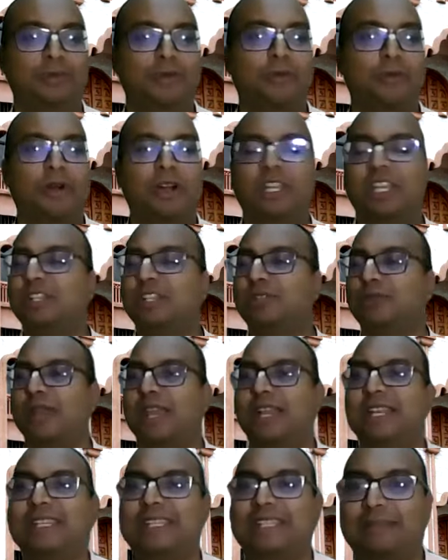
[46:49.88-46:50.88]
We walk into
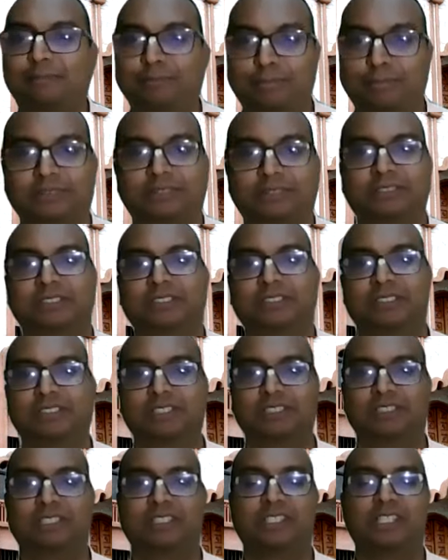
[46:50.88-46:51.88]
any temple,
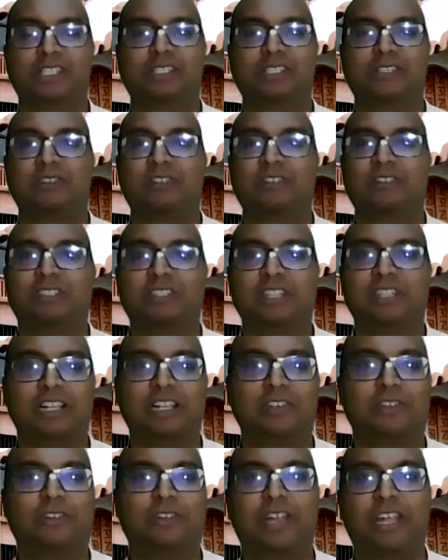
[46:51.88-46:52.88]
ISKCON
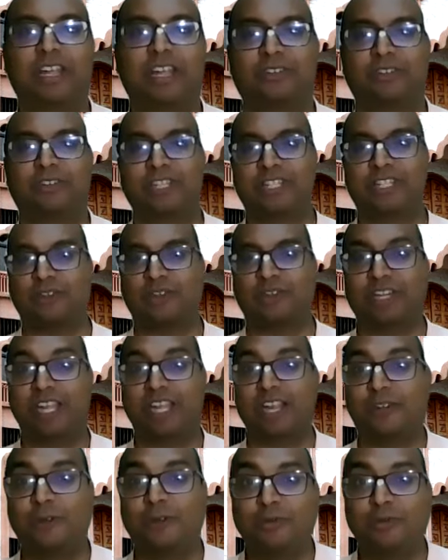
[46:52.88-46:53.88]
Eldoret or ISKCON
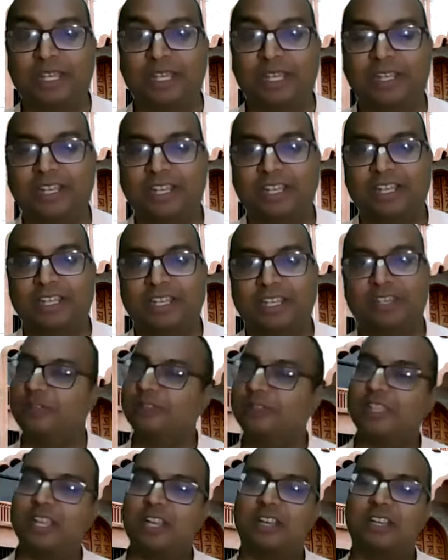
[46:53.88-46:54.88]
Nairobi,
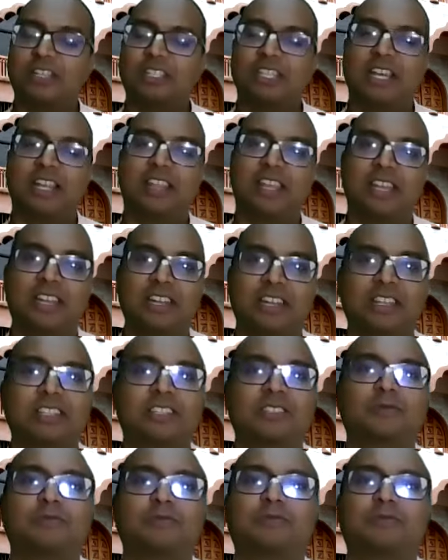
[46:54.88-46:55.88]
you see Krishna there,
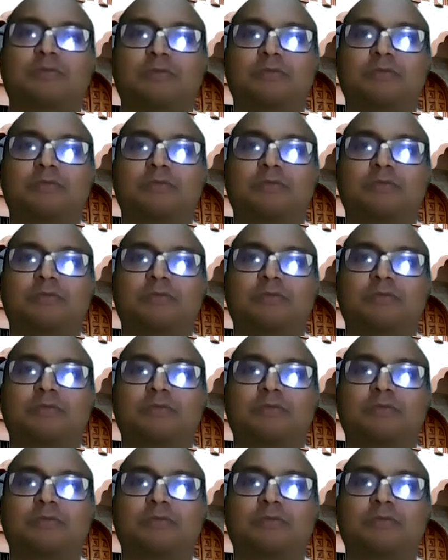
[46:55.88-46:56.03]
he's